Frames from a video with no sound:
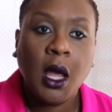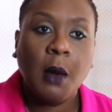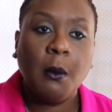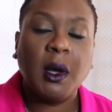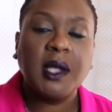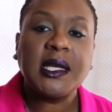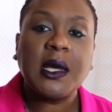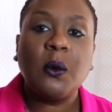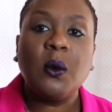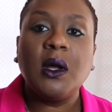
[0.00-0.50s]

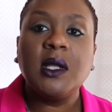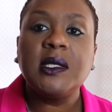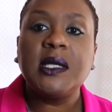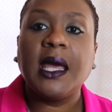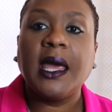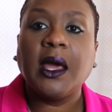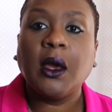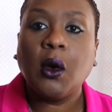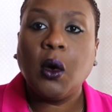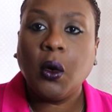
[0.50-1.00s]
But I want
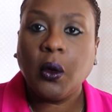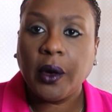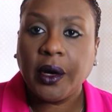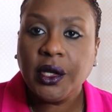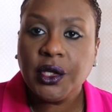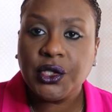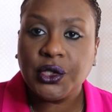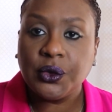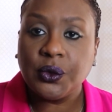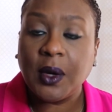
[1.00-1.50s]
to
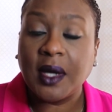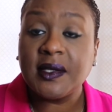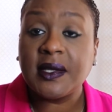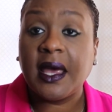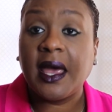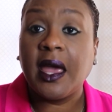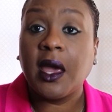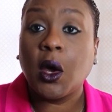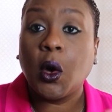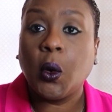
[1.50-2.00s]
encourage you, as
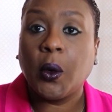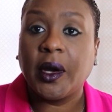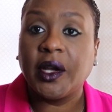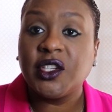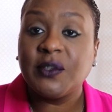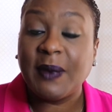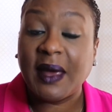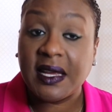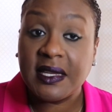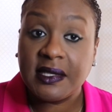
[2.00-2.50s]
I
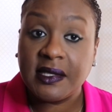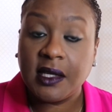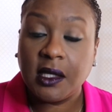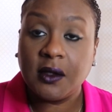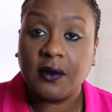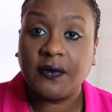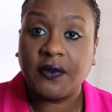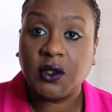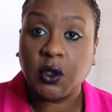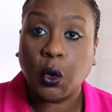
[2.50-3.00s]
encourage
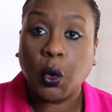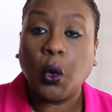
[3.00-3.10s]
myself, to